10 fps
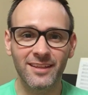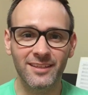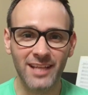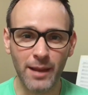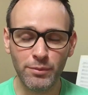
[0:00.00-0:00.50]

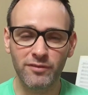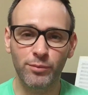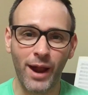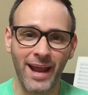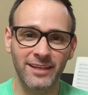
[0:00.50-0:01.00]
the type of
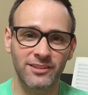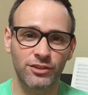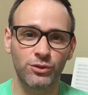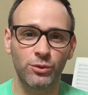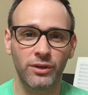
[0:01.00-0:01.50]
practice
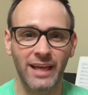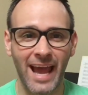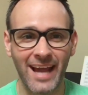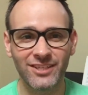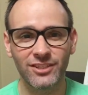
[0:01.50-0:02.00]
you're doing
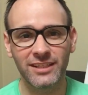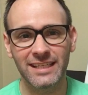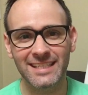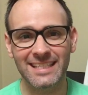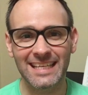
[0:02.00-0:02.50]

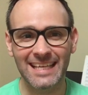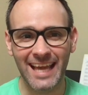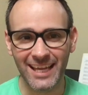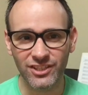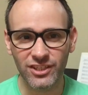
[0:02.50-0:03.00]
actually is
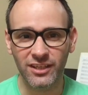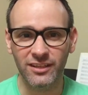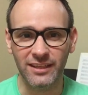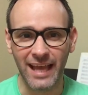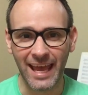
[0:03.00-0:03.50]

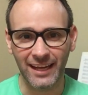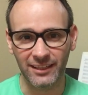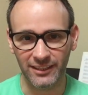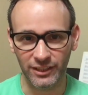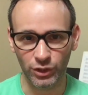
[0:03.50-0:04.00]
engaging the
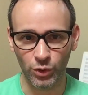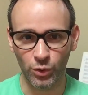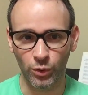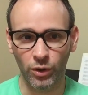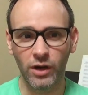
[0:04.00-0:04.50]

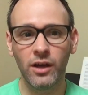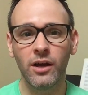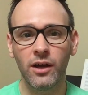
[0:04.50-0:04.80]
analytical